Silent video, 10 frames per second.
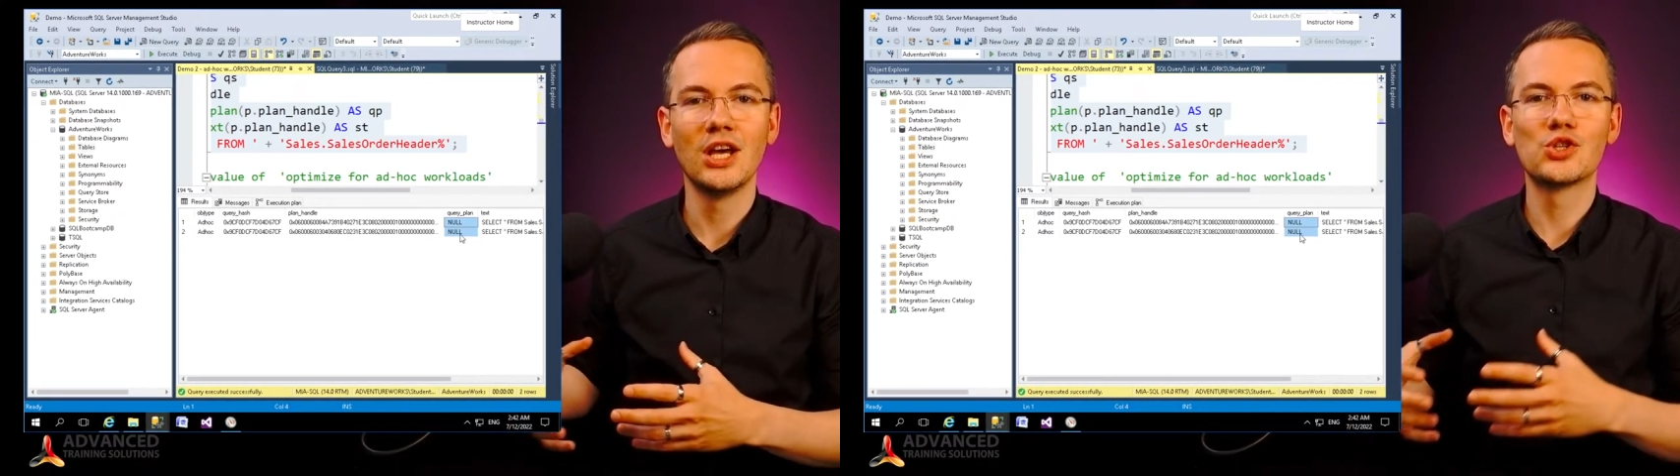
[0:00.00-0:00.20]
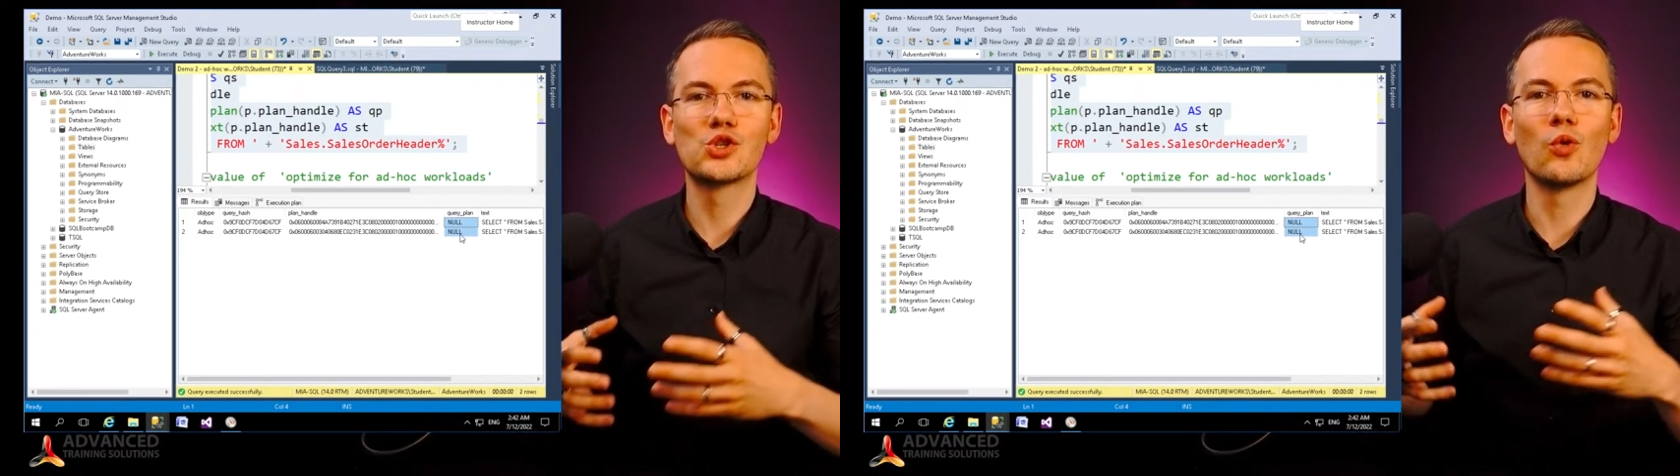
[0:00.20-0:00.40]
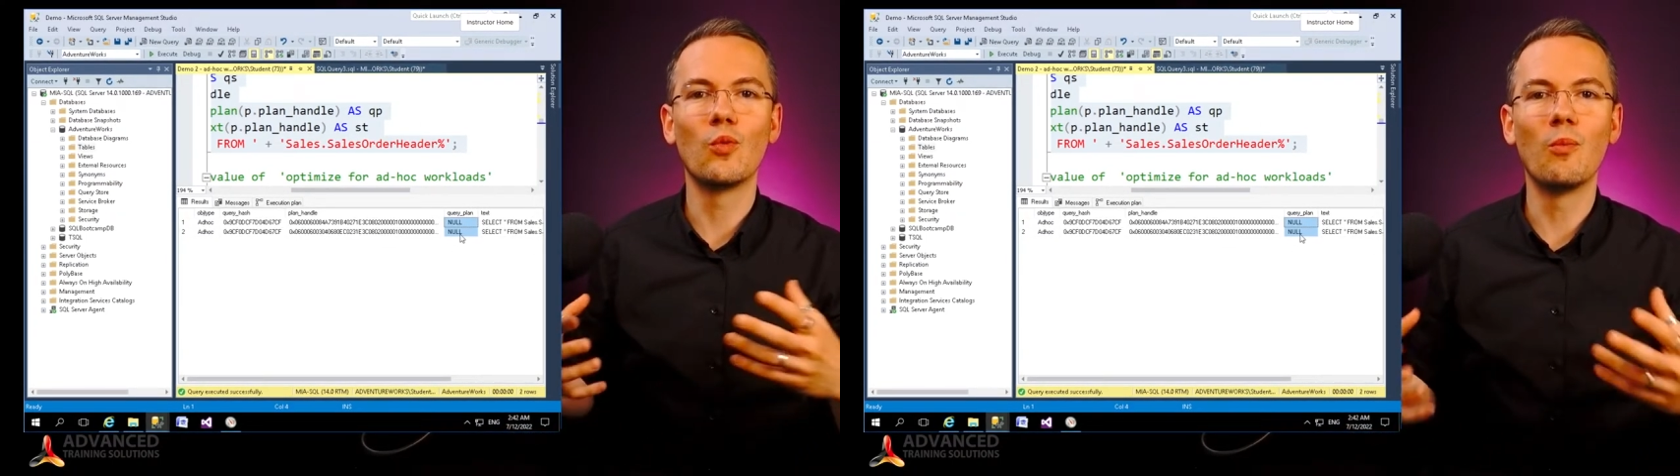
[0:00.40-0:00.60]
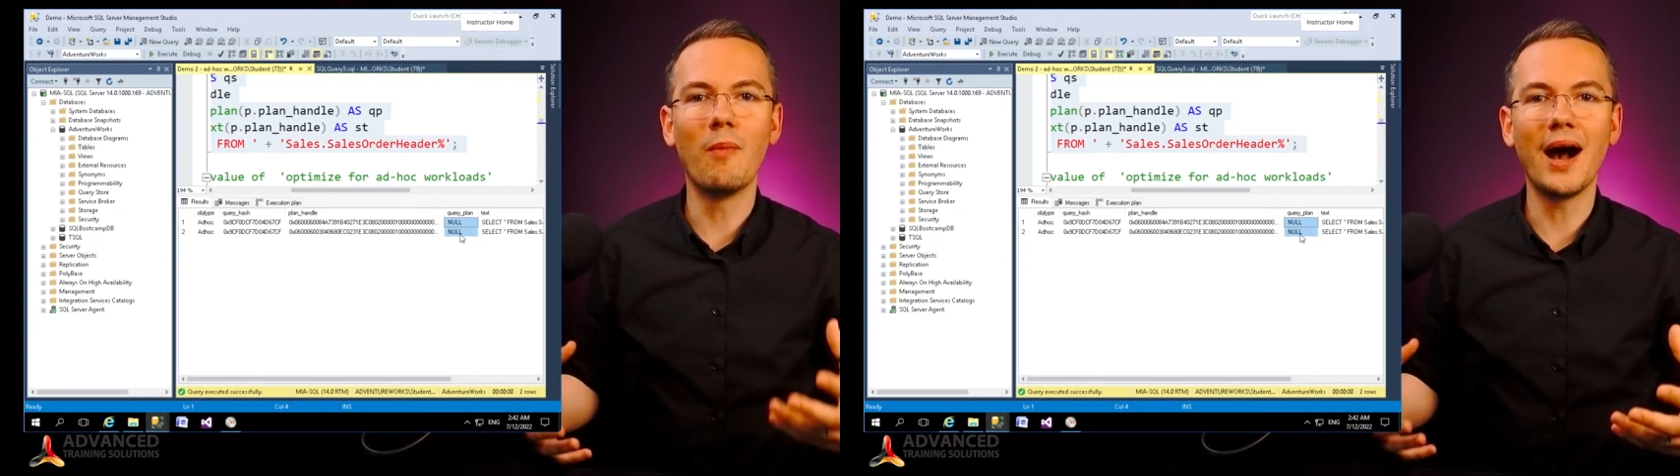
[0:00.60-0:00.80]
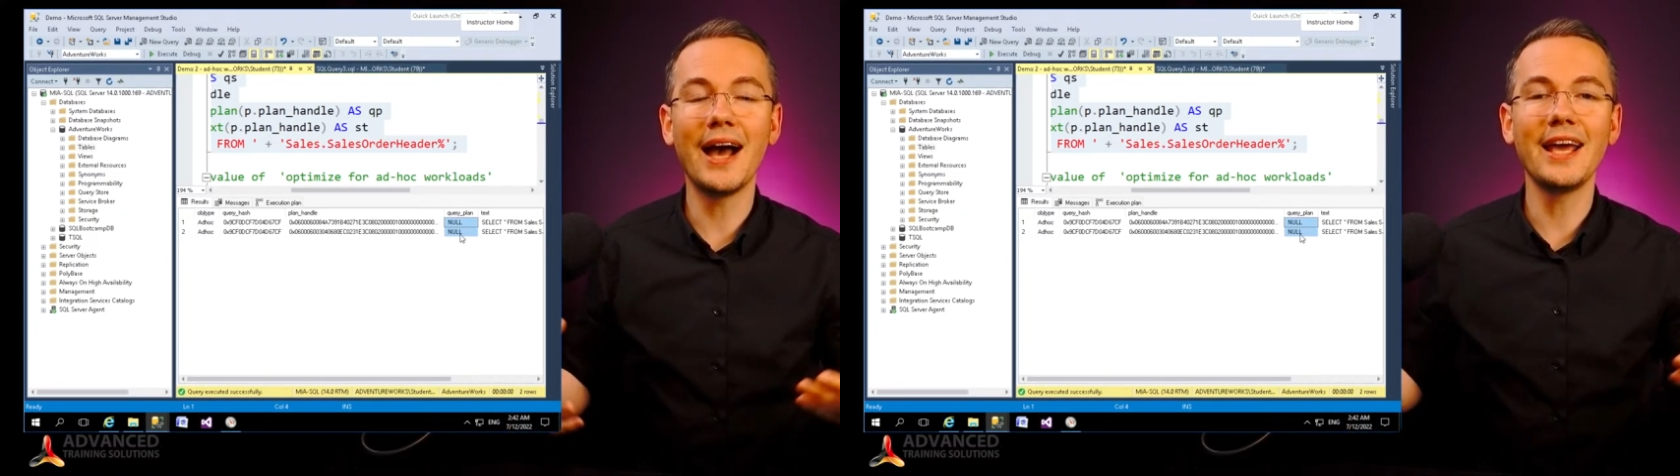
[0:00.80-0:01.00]
So
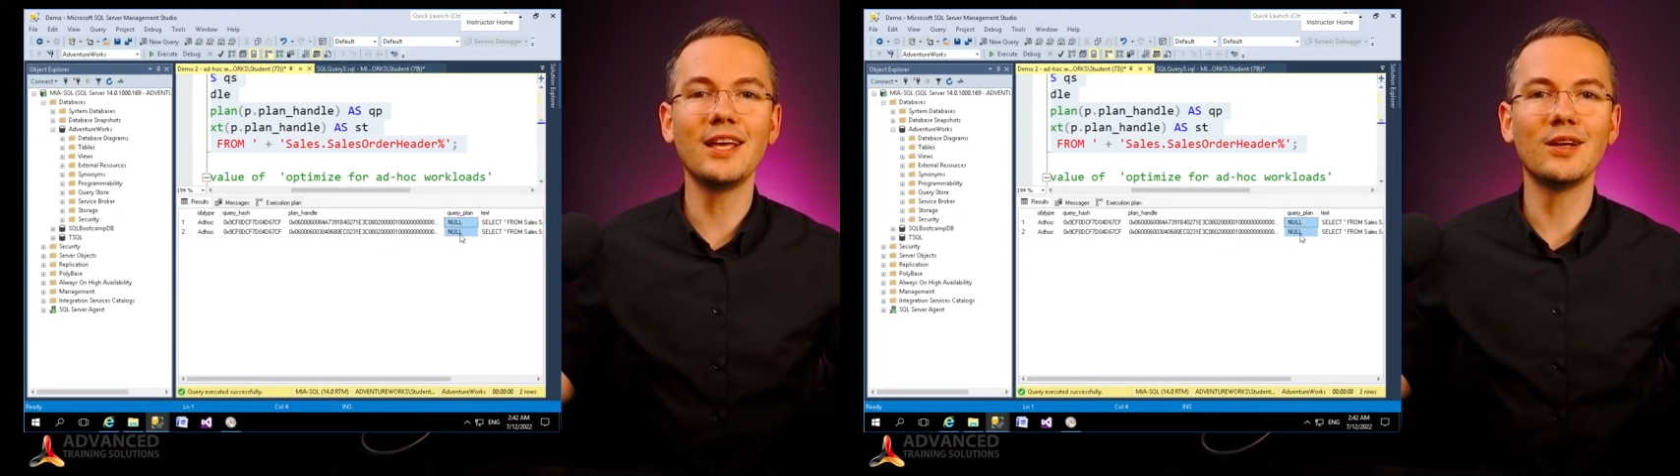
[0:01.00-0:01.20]
my